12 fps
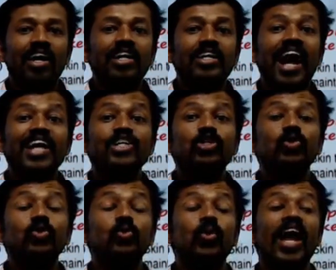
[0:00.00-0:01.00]
9
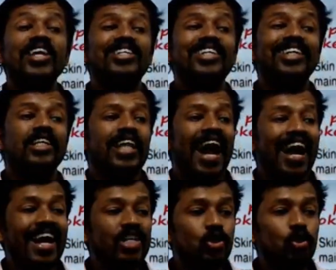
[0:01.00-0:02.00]
to 18.
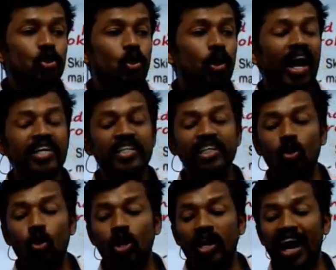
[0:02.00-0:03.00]
9 to 18
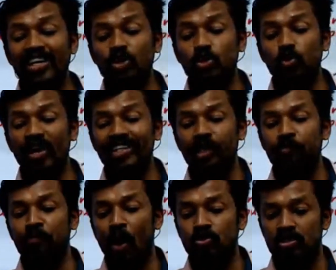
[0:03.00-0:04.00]
or 9 to 20
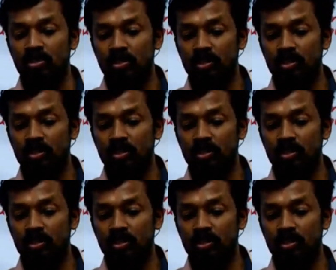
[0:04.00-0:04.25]
pounds.